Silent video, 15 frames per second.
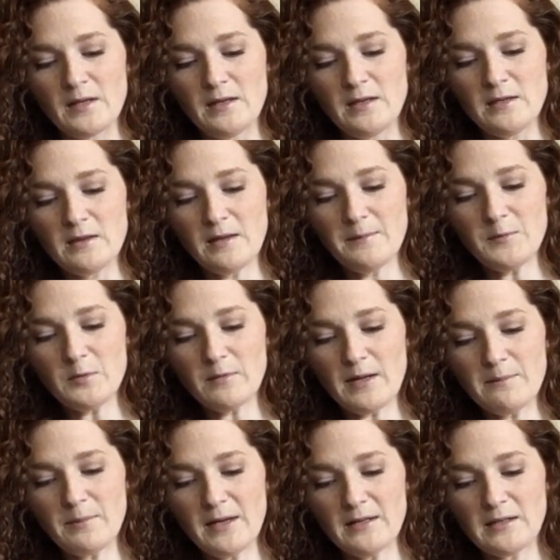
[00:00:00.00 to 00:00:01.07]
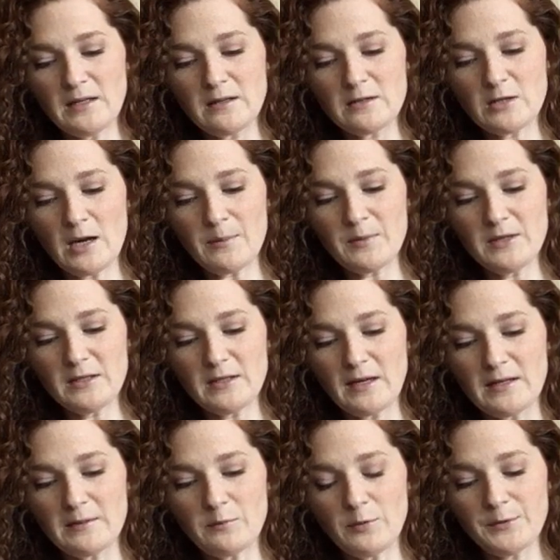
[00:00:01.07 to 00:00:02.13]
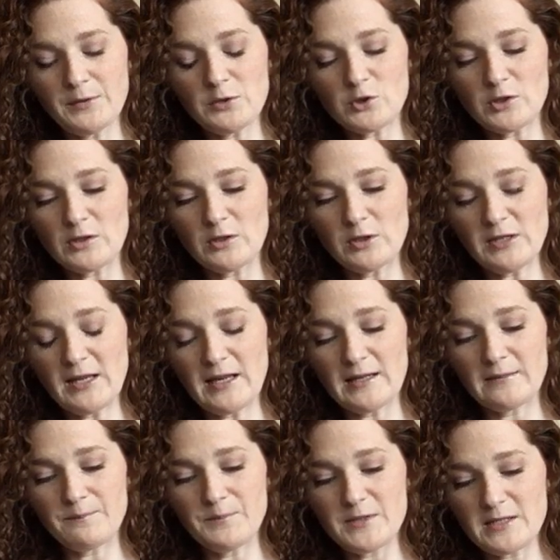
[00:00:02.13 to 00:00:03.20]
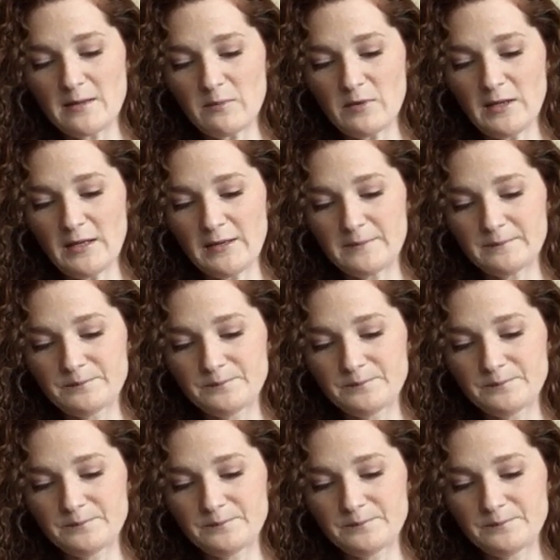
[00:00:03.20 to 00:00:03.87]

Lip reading: He thumbed the red button at the top of the gun and pulled the trigger again. Same thing.